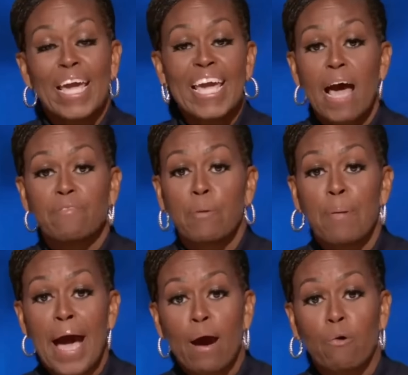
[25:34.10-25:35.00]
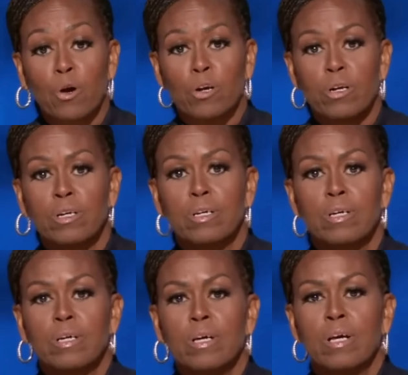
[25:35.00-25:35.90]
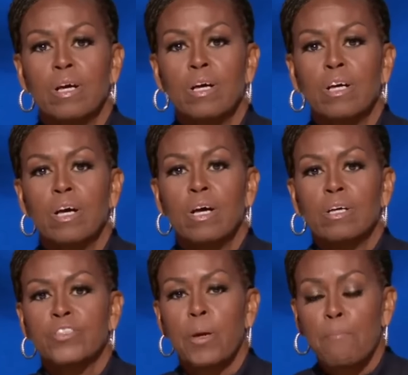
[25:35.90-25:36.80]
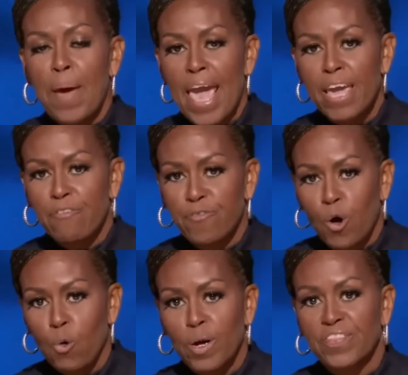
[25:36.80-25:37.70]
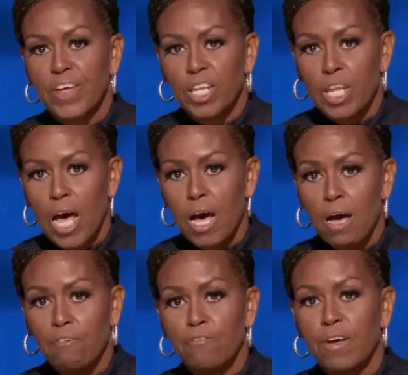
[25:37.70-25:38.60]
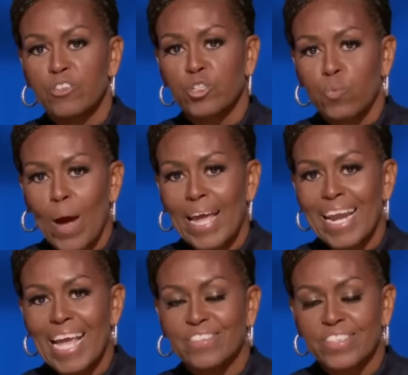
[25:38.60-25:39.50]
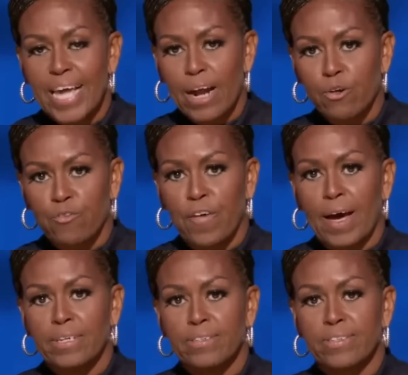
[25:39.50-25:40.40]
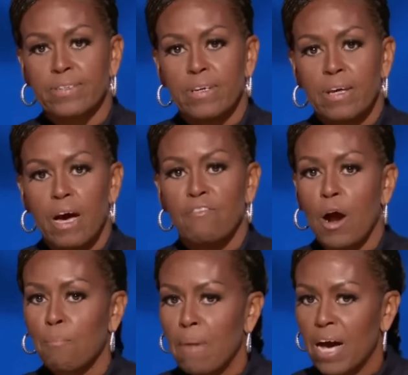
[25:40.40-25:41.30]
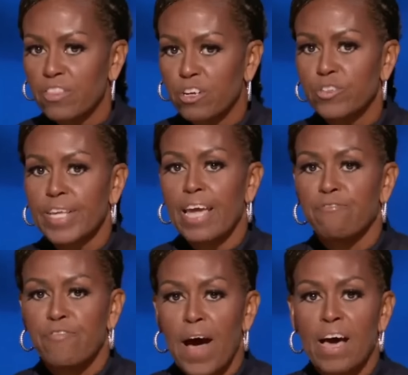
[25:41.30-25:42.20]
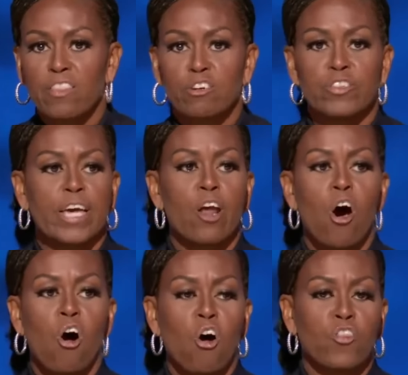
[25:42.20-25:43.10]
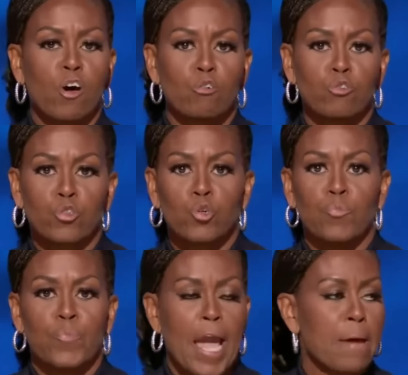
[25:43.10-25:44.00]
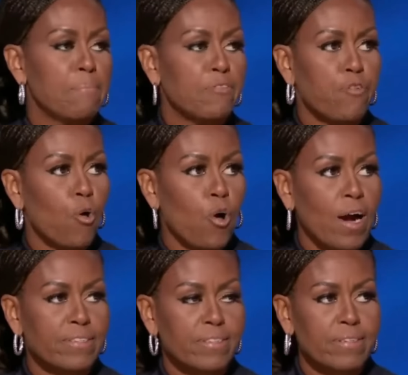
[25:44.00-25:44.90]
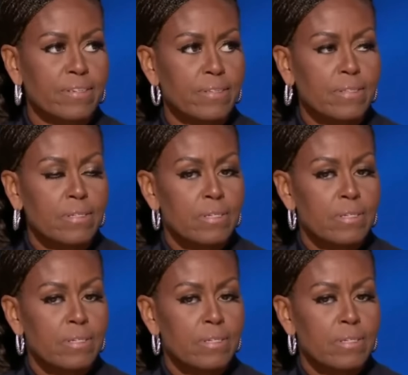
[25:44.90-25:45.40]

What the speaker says: We have the power to pay forward the love, sweat, and sacrifice of our mothers and fathers and all those who came before us.